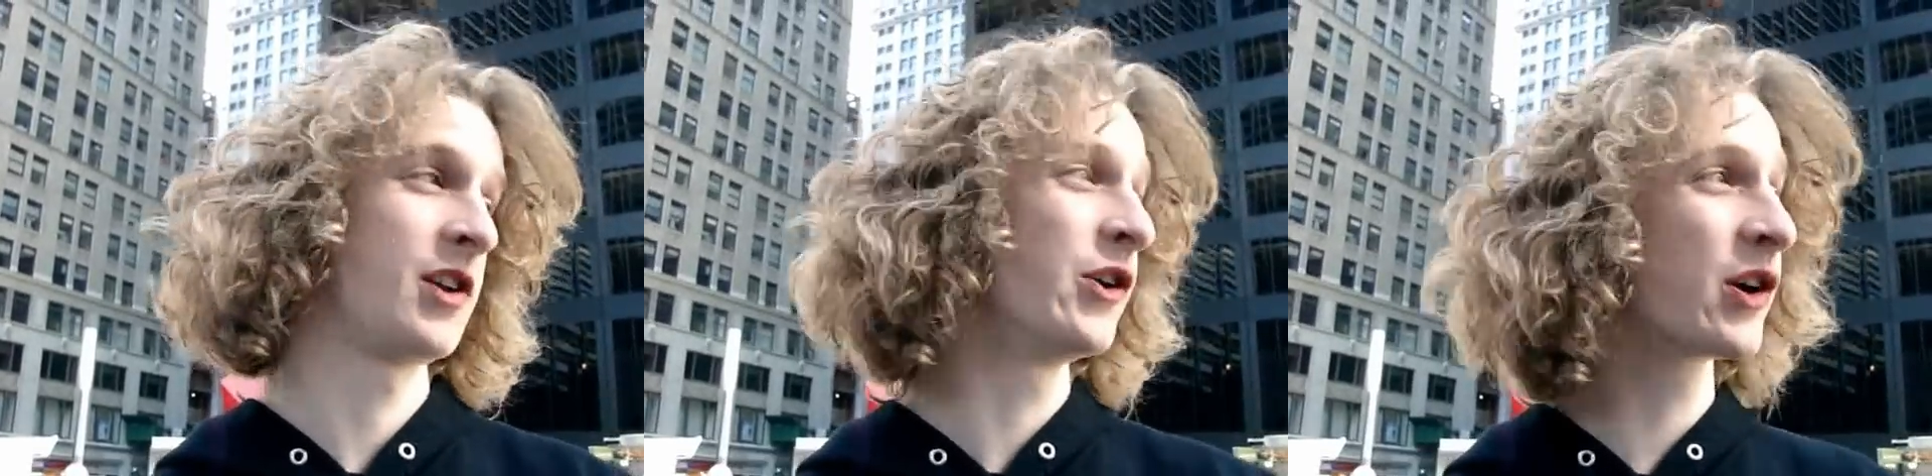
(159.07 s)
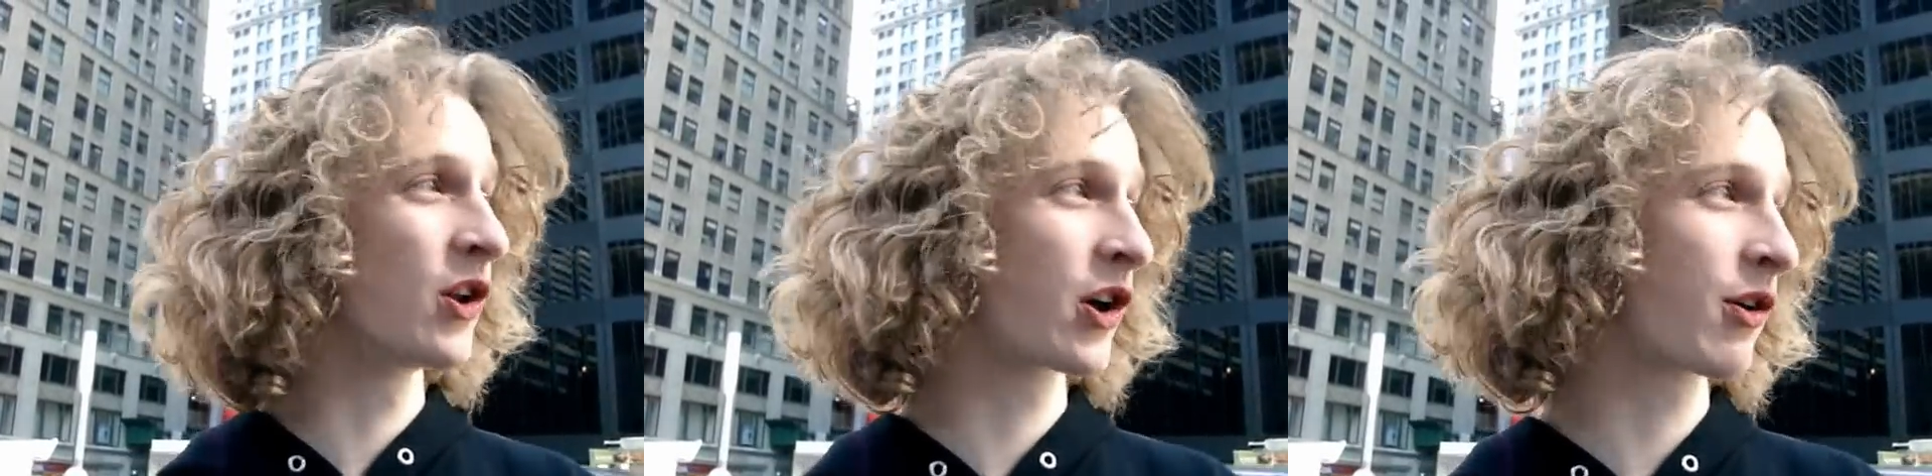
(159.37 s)
You
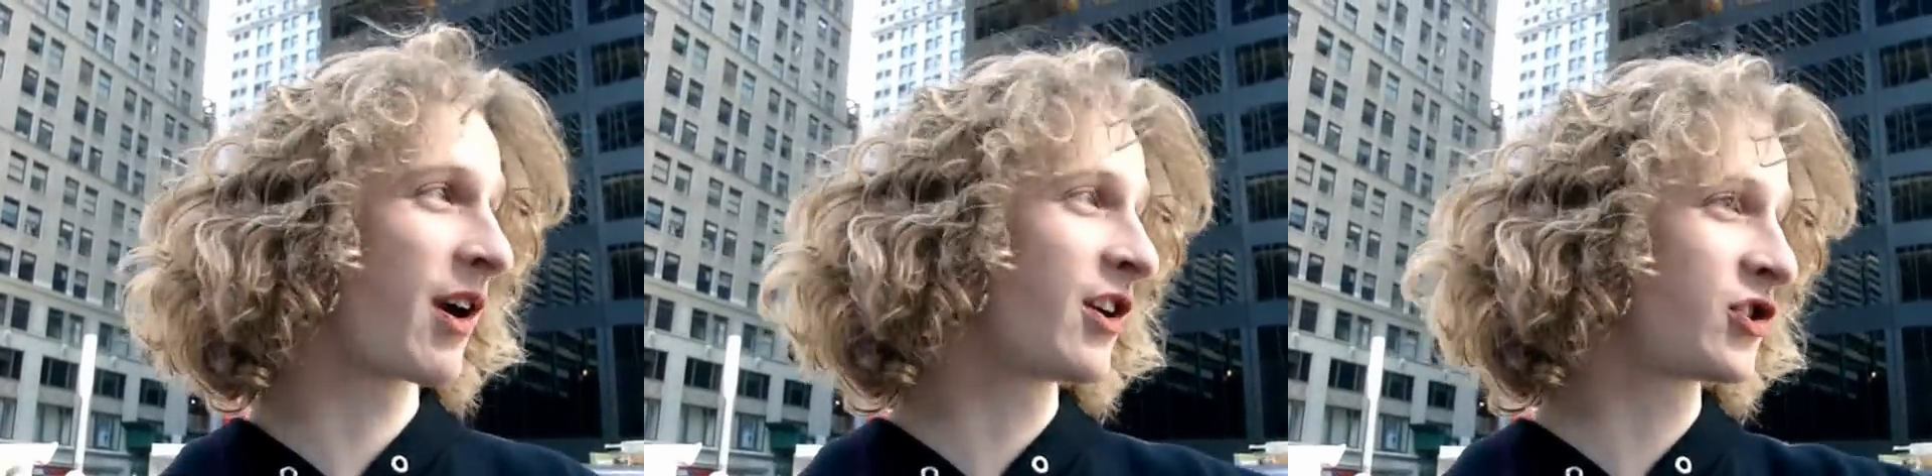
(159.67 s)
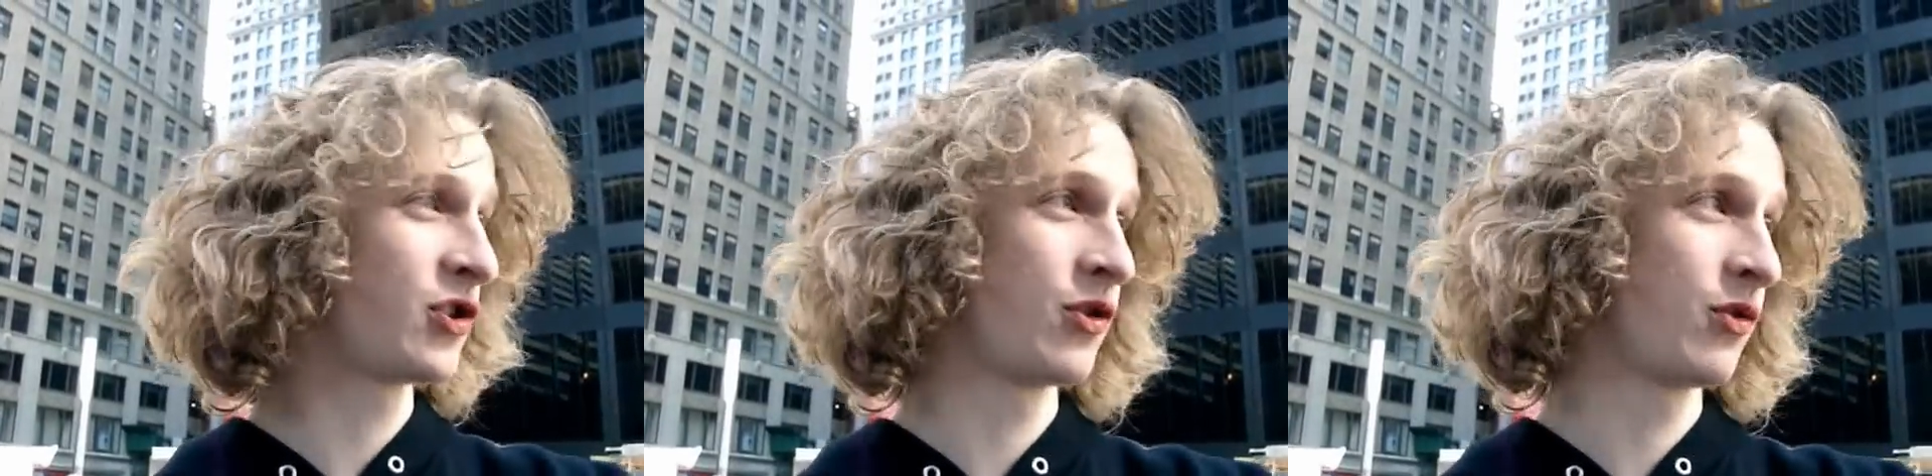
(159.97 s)
can look
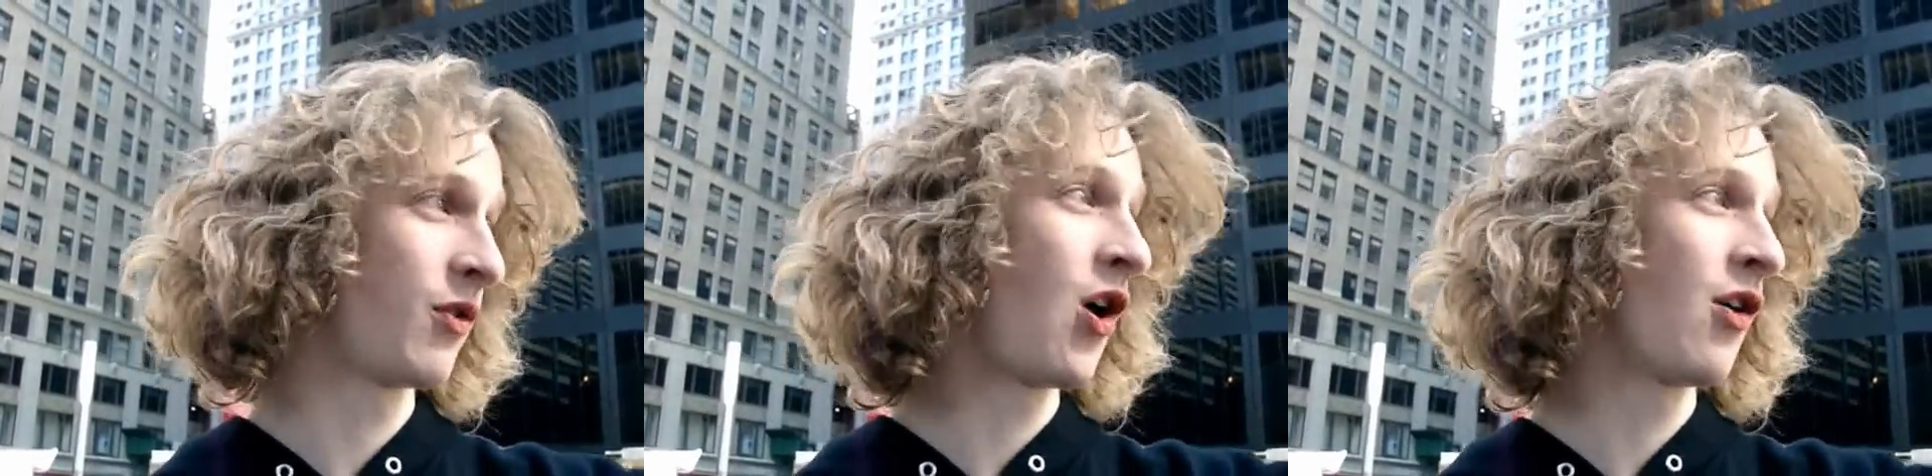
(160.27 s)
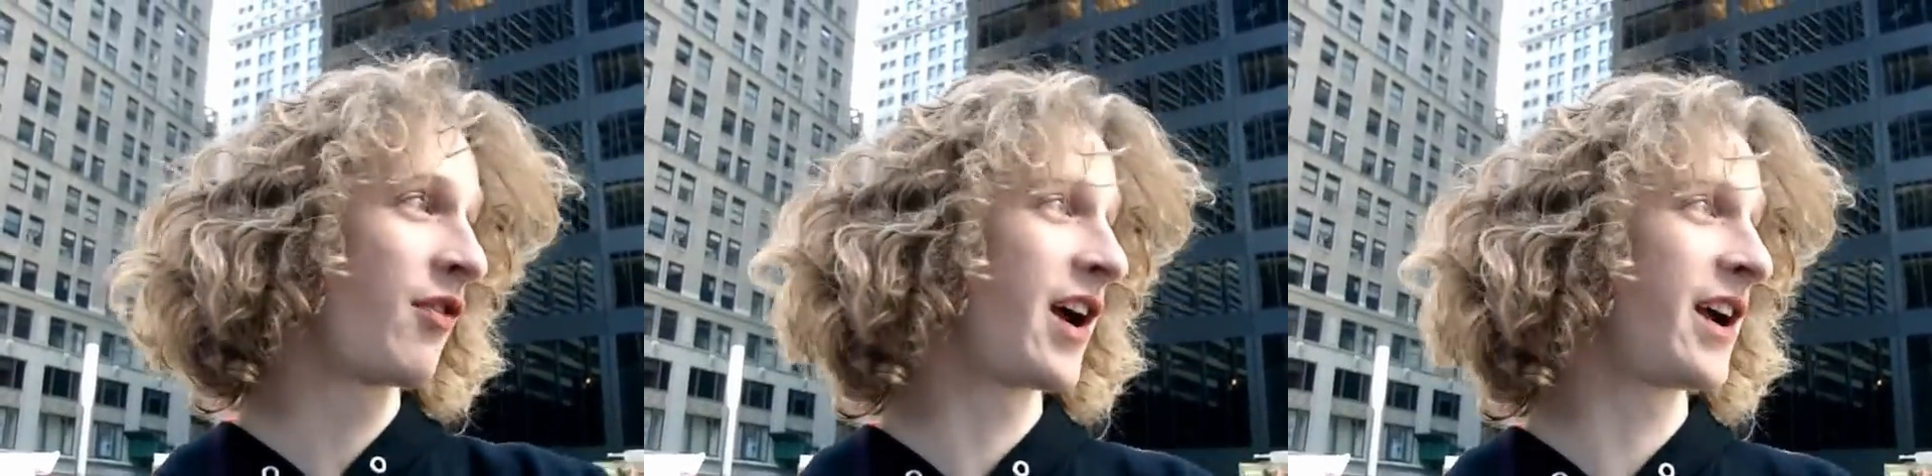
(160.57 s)
around you
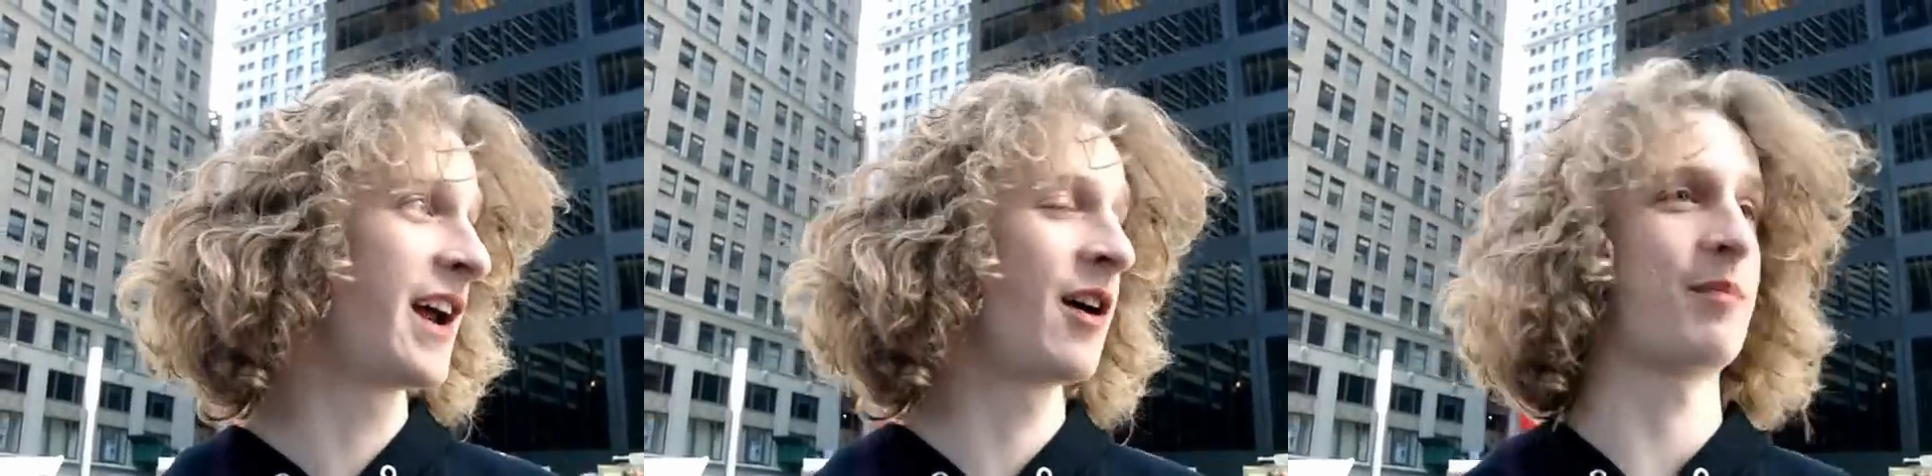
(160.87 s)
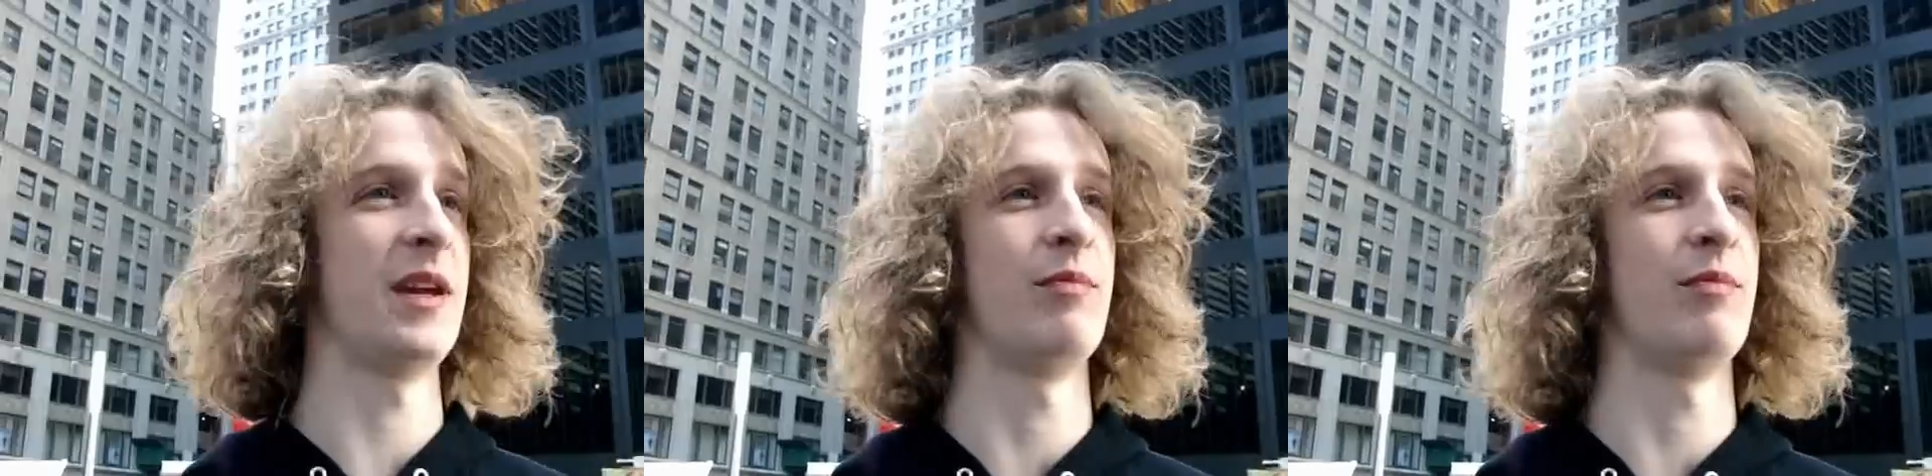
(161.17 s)
all right now,